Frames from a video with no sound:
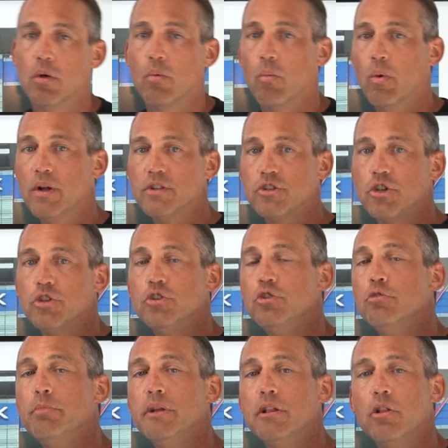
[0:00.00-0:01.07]
what should
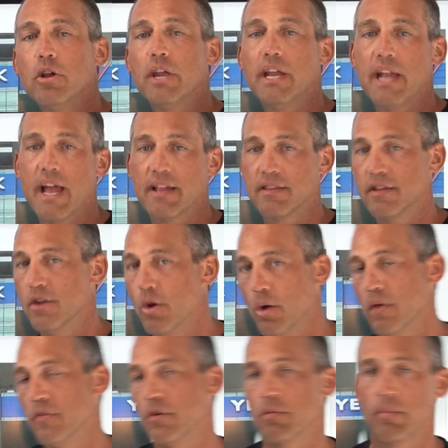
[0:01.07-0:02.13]
you be looking at to
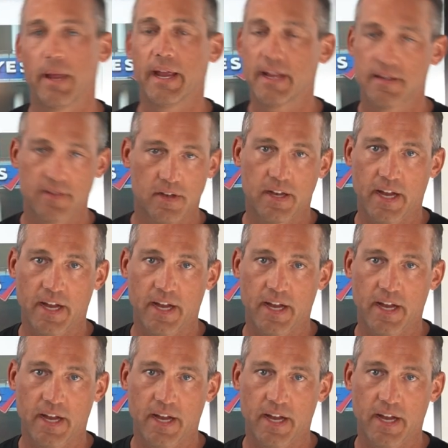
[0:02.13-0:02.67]
know if your bank is in